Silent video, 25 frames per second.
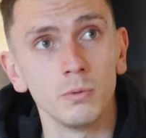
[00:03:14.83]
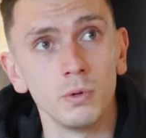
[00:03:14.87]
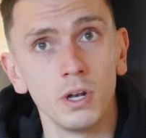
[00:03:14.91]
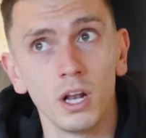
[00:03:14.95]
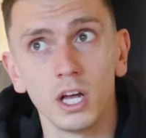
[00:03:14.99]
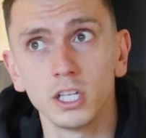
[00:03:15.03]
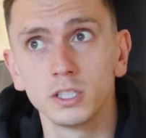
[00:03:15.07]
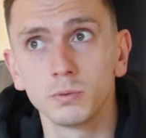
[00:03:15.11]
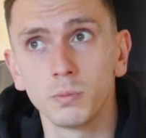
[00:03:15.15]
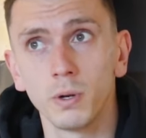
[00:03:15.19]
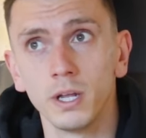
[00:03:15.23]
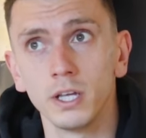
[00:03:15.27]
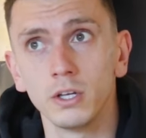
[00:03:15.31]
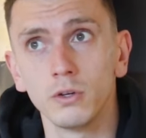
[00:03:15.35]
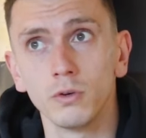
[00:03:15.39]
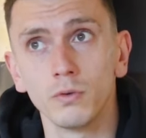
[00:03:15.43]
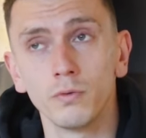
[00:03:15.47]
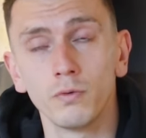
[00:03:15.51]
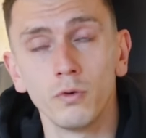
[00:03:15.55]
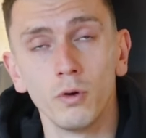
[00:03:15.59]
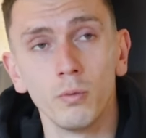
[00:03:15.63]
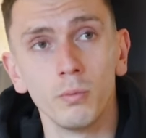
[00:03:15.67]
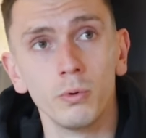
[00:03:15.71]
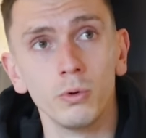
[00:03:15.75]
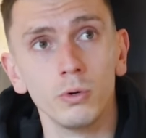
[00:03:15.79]
We like to play
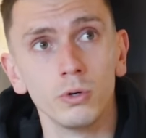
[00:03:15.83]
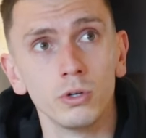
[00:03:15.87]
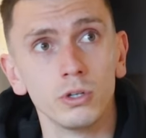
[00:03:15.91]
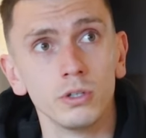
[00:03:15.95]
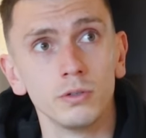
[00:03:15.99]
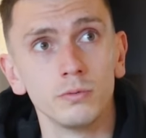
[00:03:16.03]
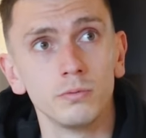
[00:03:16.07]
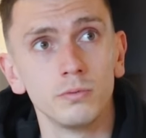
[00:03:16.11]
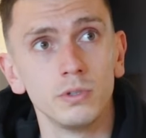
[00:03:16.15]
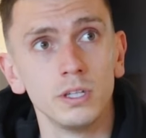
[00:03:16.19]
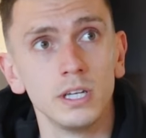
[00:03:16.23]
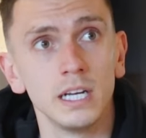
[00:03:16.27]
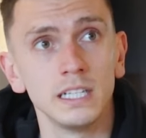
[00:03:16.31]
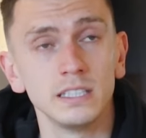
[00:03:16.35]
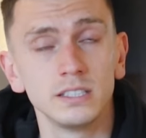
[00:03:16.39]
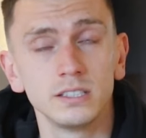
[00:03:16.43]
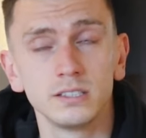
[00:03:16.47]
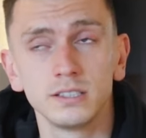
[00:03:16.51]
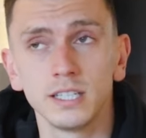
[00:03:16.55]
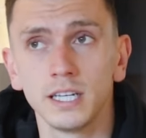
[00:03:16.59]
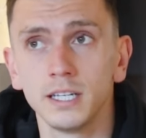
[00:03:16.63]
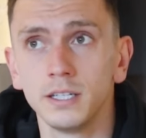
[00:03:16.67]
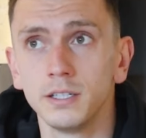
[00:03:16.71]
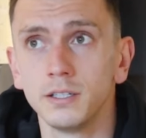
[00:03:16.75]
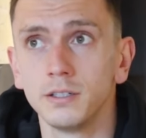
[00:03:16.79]
good football, good
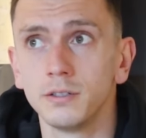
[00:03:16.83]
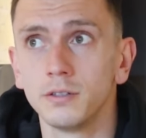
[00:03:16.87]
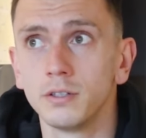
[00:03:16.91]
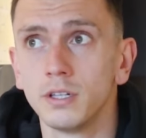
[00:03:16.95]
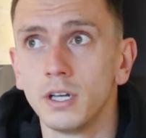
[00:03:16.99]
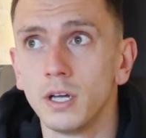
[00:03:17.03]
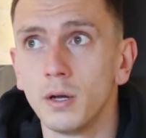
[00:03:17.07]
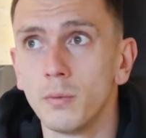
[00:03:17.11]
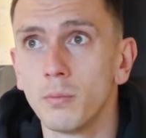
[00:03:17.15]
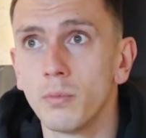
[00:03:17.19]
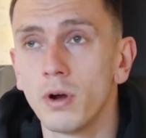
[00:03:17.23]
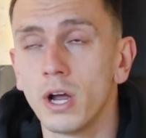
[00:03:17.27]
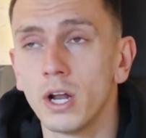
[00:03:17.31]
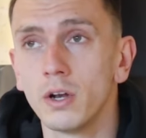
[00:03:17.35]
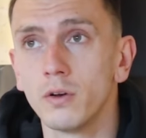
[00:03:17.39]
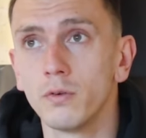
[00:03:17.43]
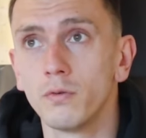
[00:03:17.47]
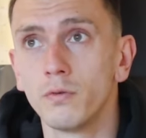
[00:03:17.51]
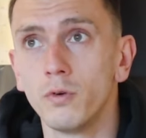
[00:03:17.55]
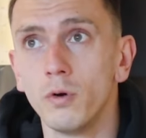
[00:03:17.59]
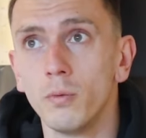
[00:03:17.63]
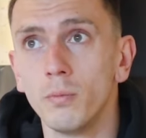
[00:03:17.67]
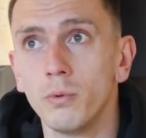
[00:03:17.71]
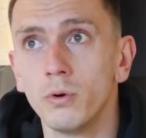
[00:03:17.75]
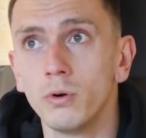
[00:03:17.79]
entertaining brand
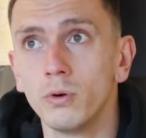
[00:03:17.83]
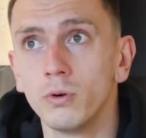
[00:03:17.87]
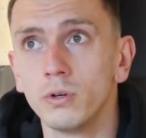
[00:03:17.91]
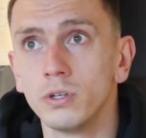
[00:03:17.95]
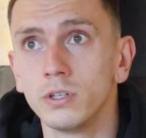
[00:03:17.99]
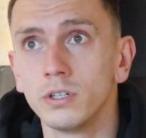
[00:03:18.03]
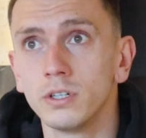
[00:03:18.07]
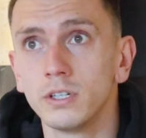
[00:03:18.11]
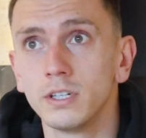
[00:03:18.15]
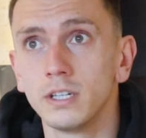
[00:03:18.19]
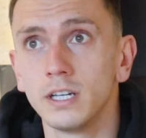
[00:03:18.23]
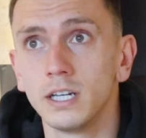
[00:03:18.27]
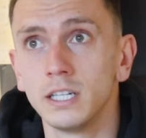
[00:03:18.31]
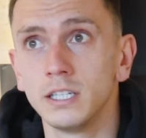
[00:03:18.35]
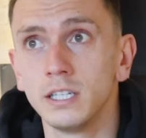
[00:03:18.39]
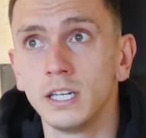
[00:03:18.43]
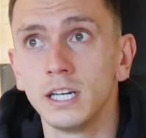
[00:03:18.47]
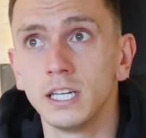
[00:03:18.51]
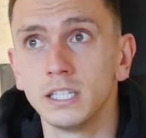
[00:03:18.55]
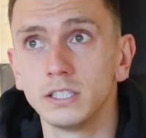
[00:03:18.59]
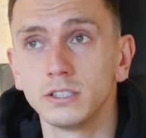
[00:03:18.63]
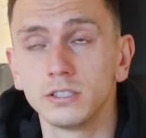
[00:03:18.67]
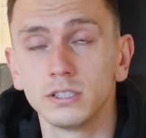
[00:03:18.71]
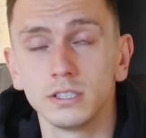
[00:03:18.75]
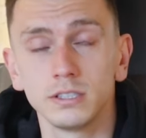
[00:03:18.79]
of football, and
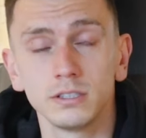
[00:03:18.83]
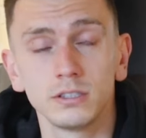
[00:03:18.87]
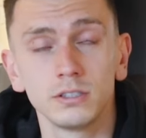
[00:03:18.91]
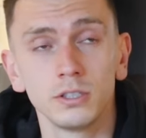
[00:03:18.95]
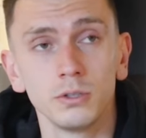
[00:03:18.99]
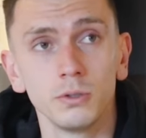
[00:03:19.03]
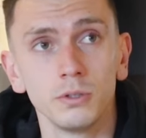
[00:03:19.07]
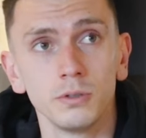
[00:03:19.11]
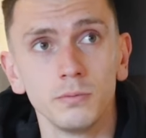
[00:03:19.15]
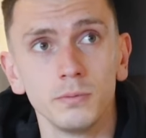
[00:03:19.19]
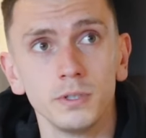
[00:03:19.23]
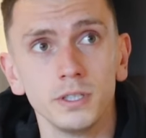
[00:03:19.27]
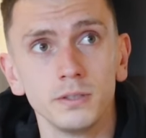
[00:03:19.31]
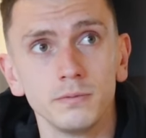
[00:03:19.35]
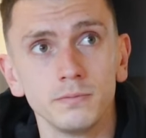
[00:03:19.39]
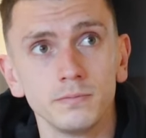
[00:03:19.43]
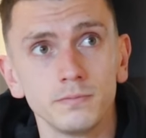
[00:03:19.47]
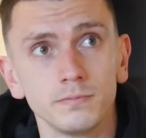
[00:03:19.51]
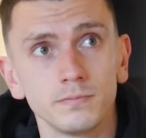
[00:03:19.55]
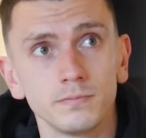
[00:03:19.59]
yeah, it's suited me.